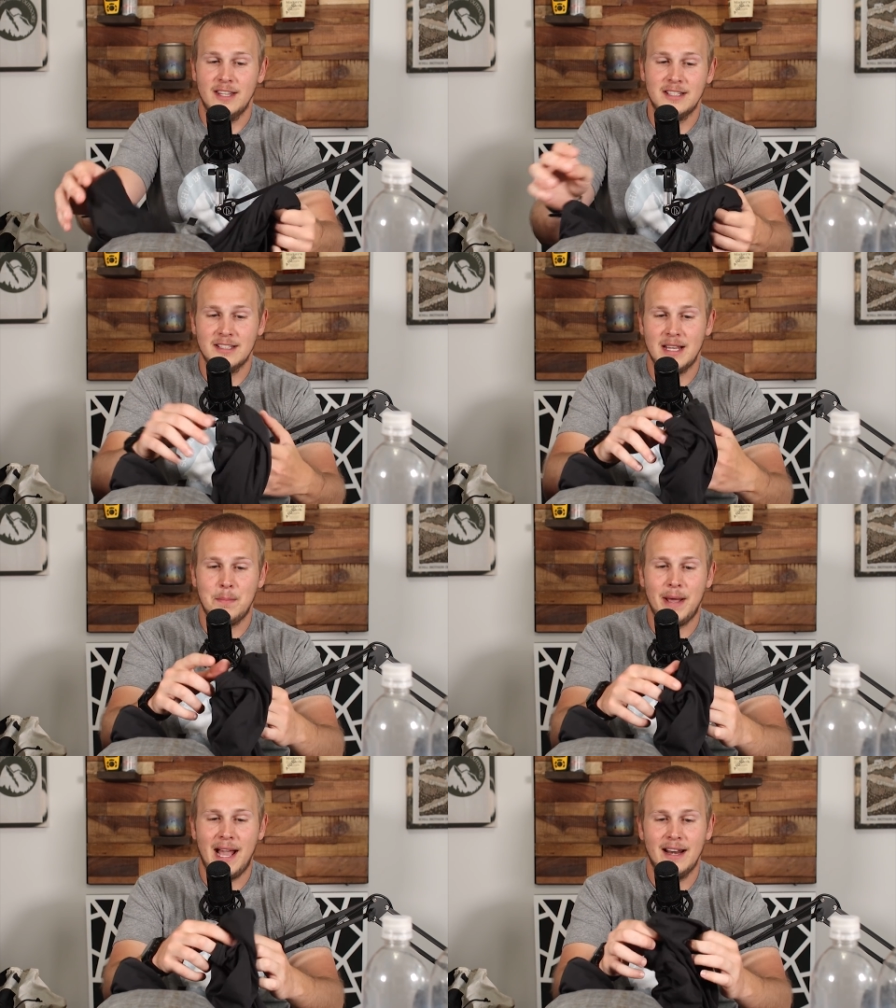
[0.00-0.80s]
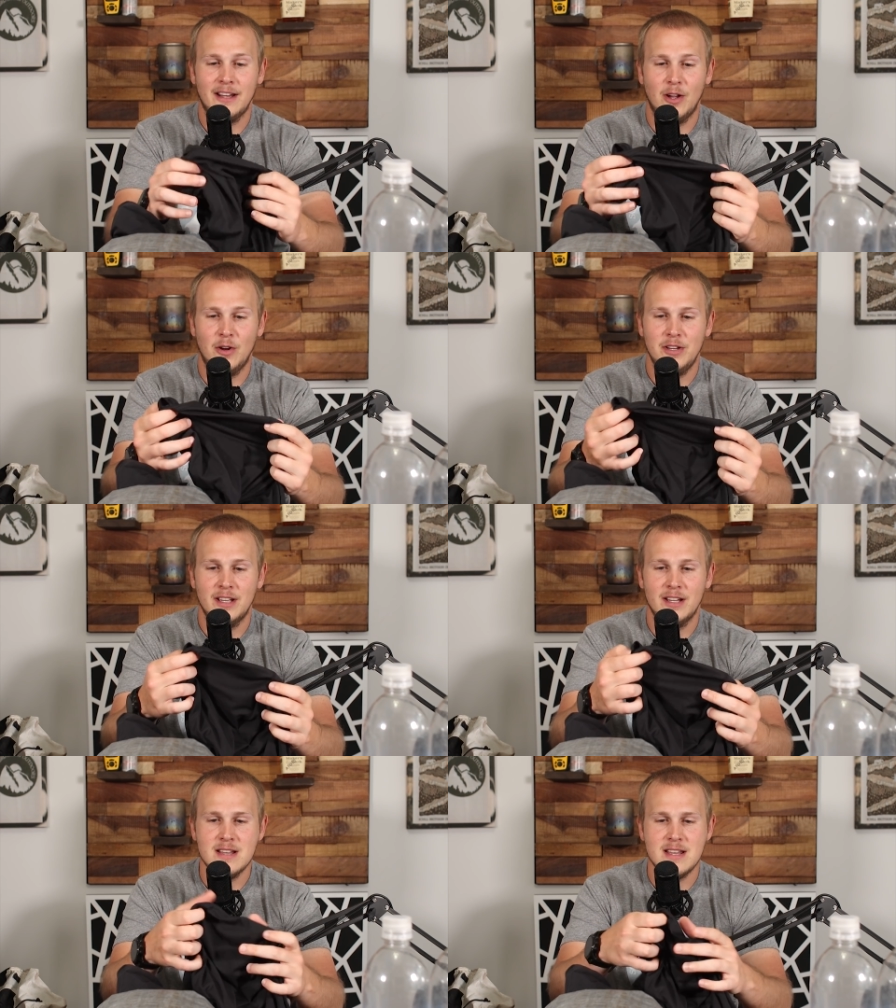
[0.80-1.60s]
This is a
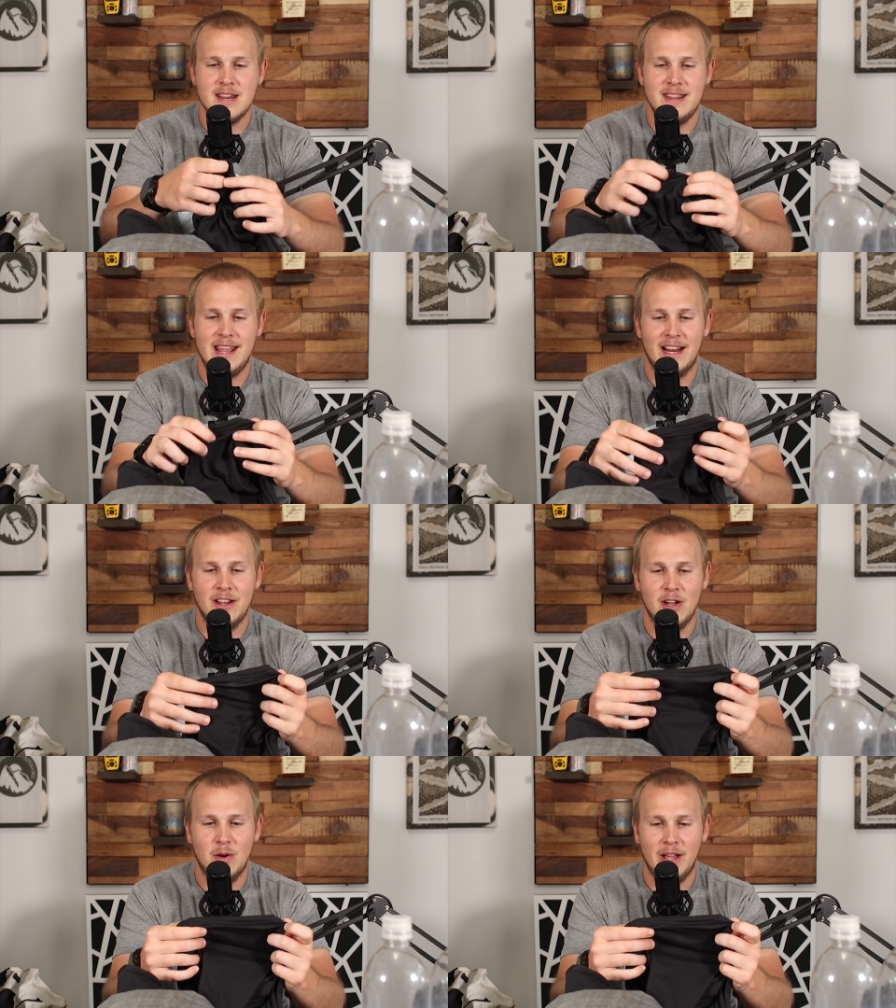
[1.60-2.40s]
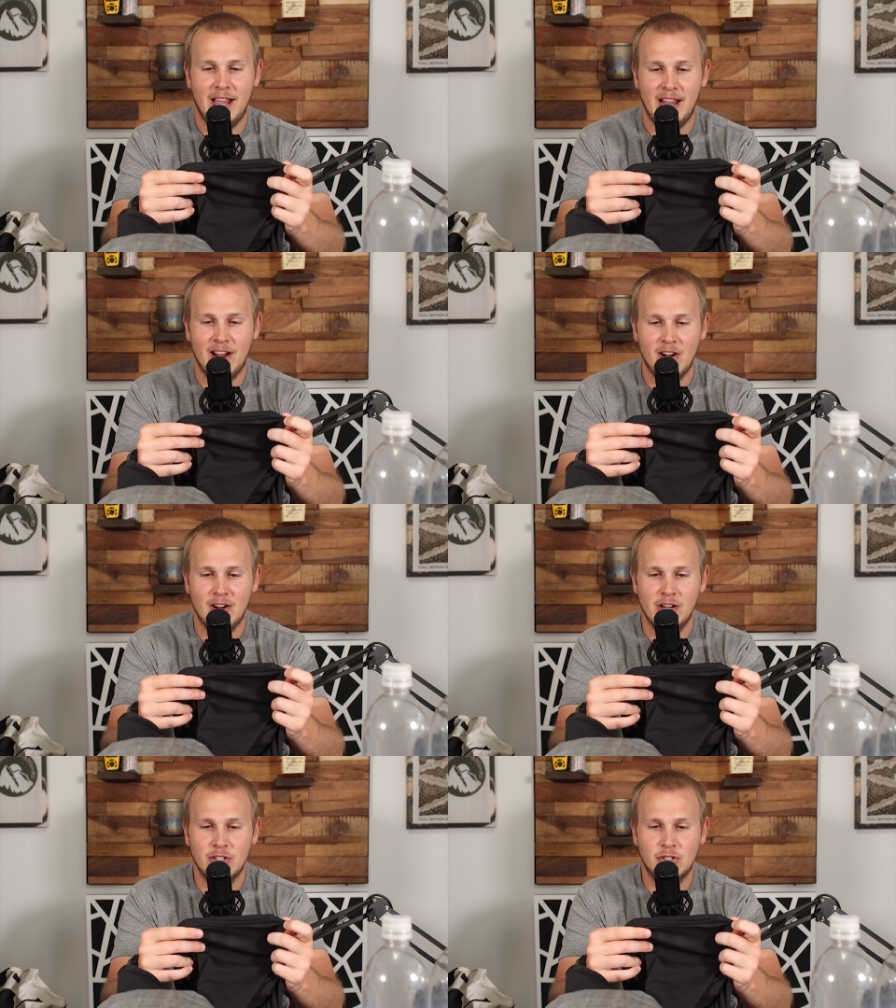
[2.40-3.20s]
Patagonia Nano
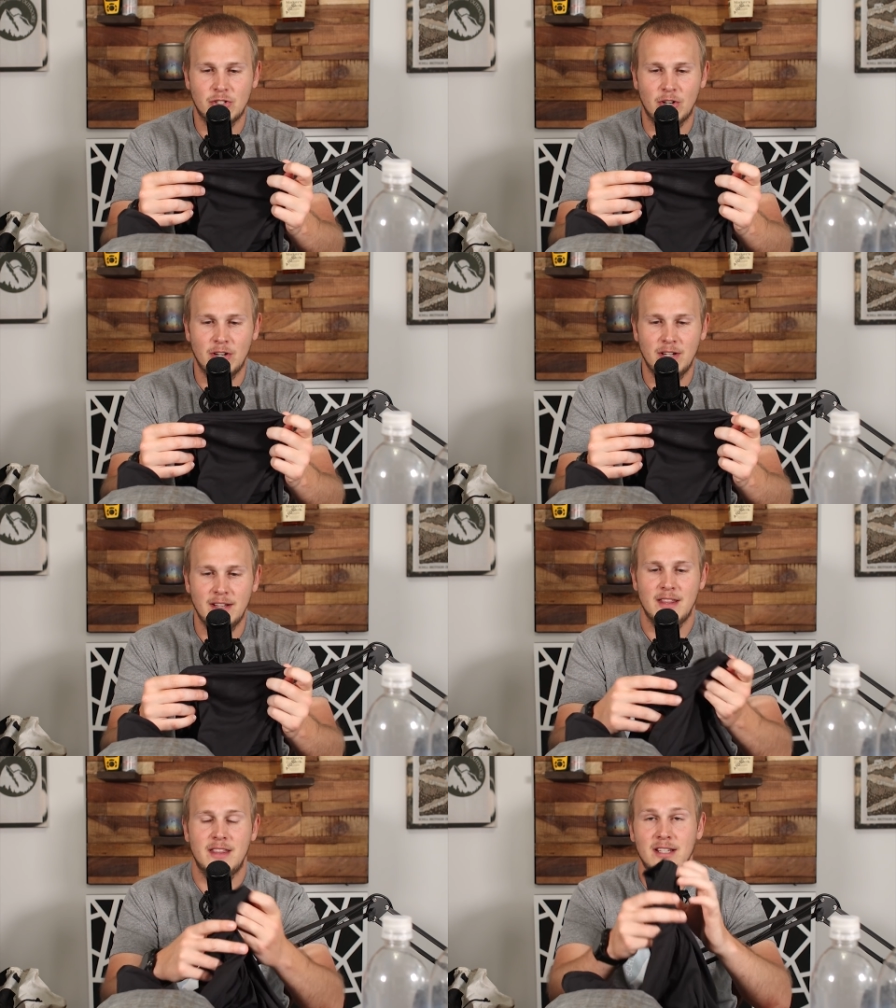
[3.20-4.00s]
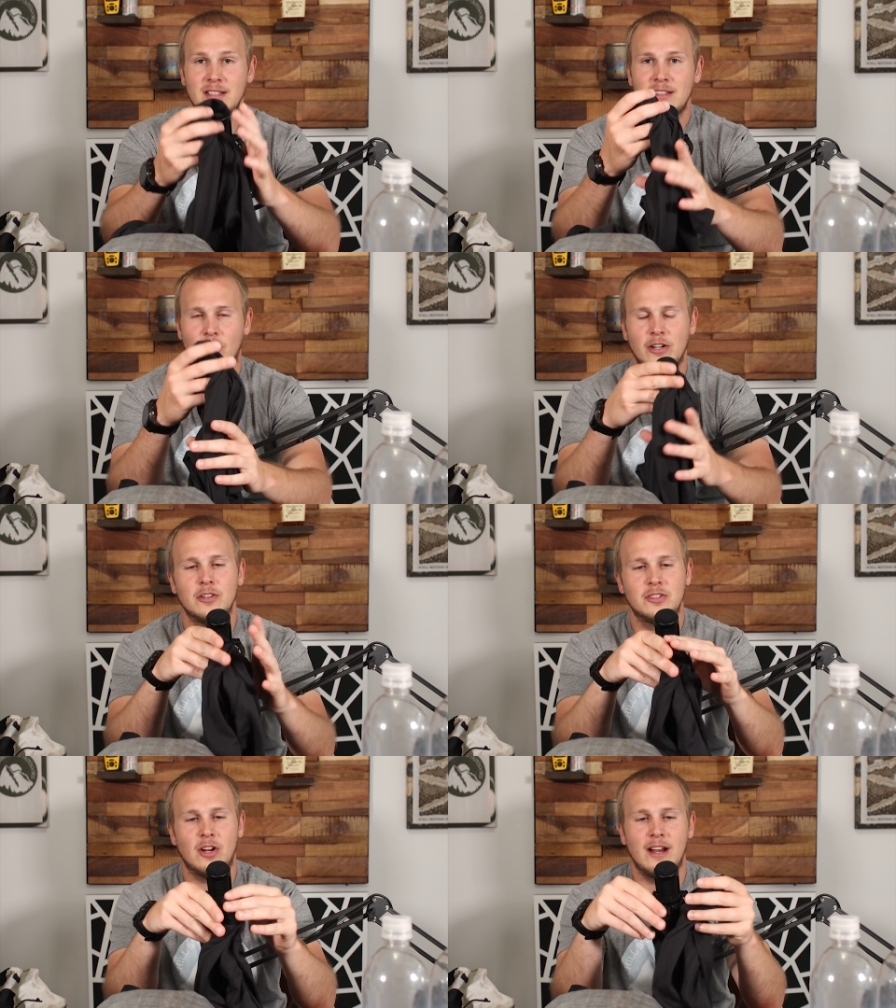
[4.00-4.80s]
Air shirt. This
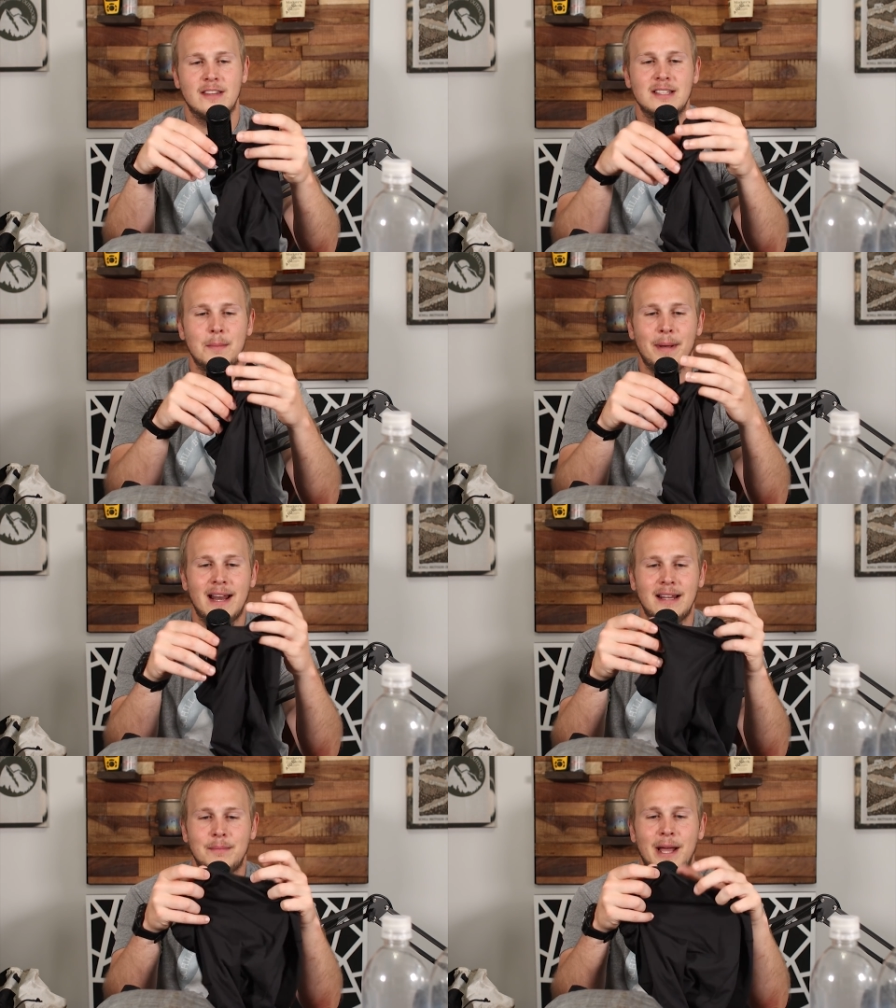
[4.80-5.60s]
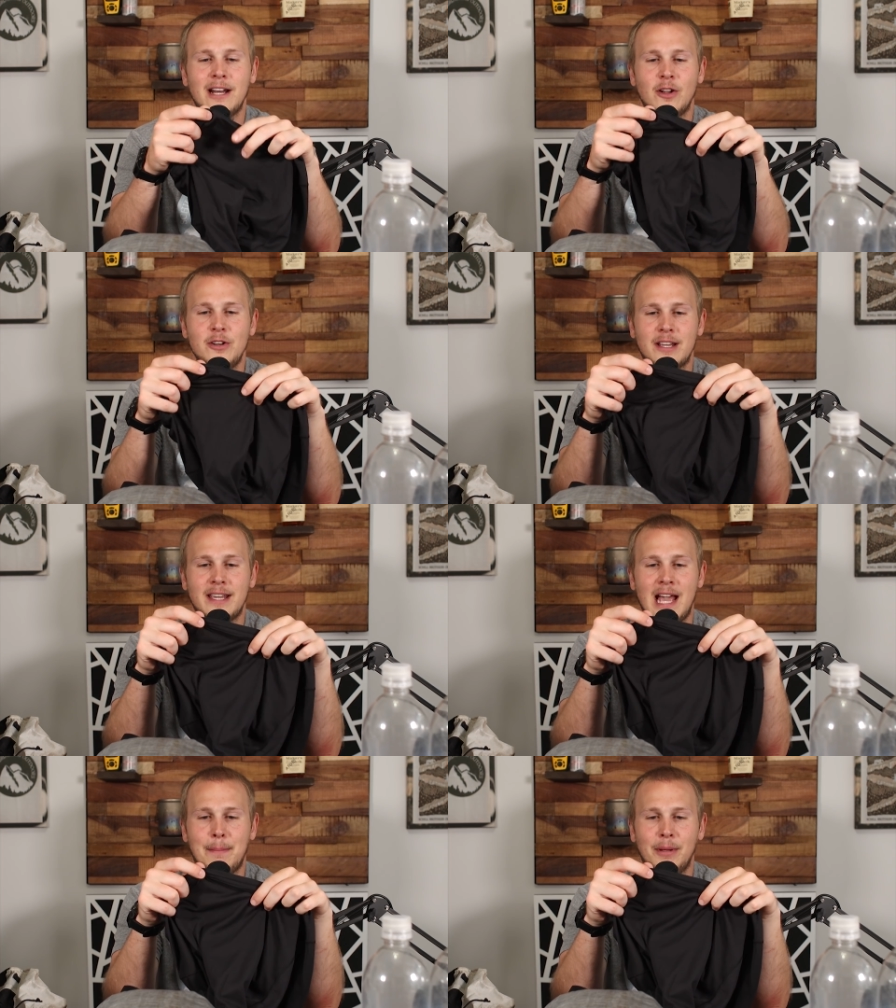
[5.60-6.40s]
is a Patagonia
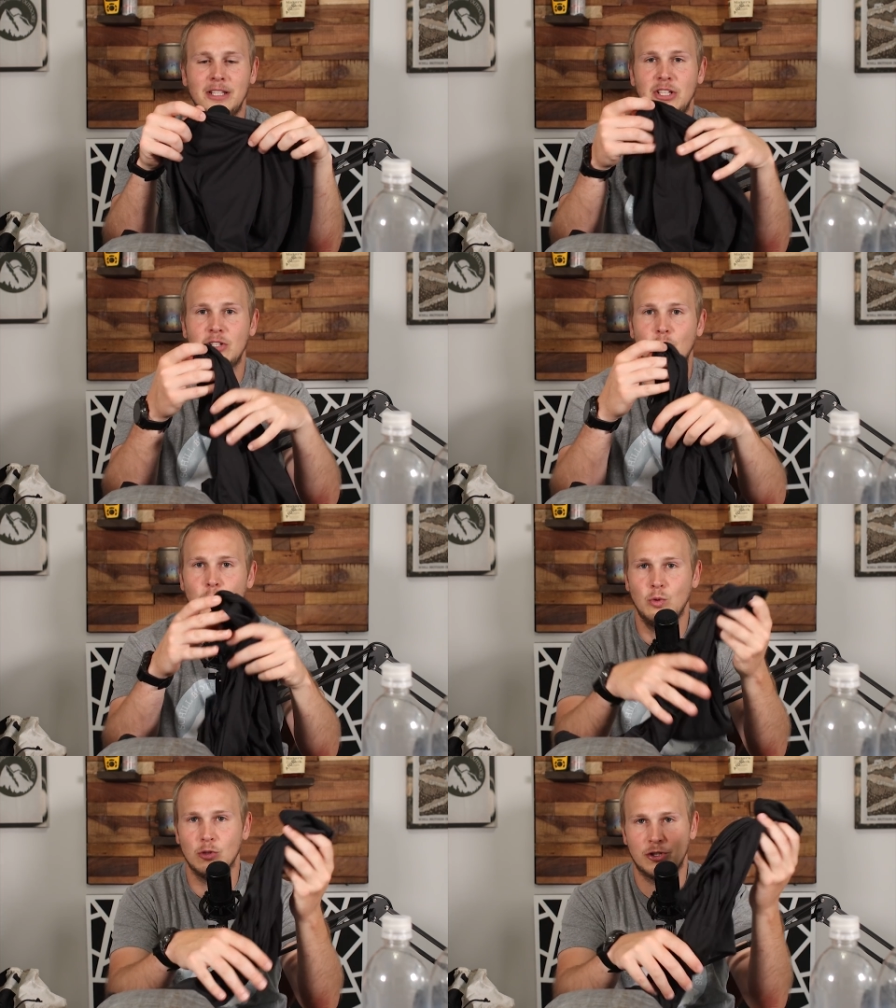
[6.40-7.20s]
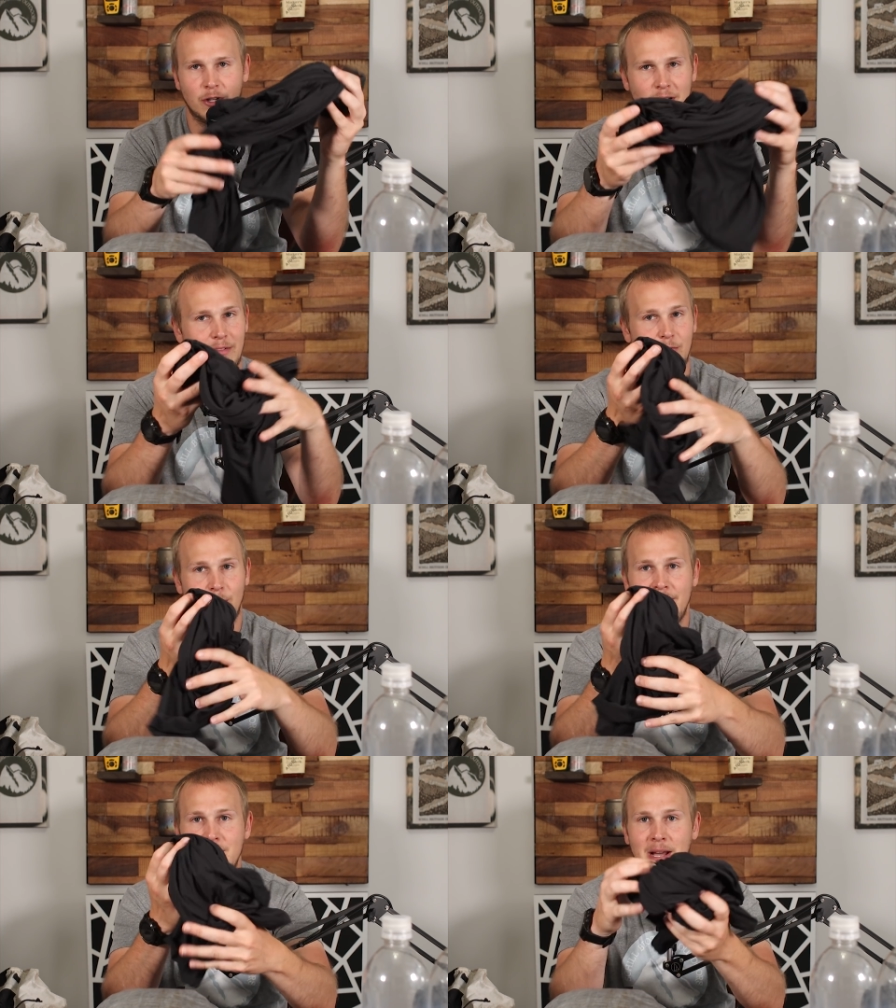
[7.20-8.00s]
Capilene Cool shirt. I've
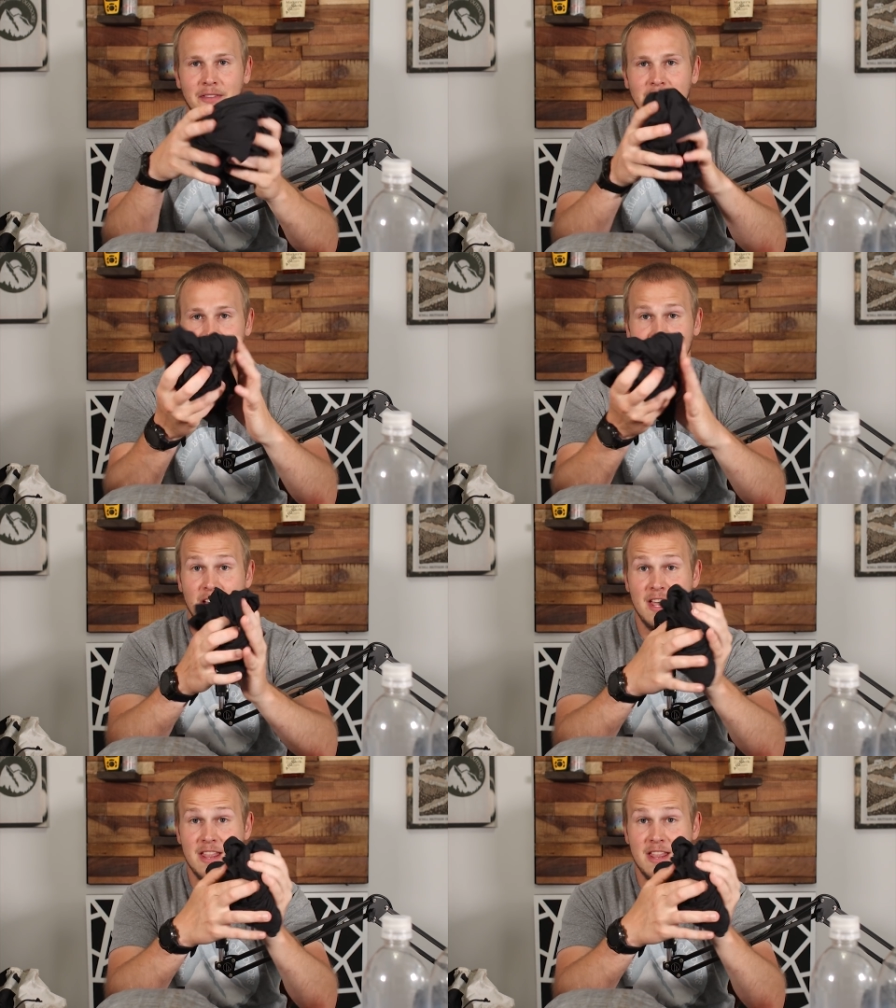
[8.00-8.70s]
raved about this.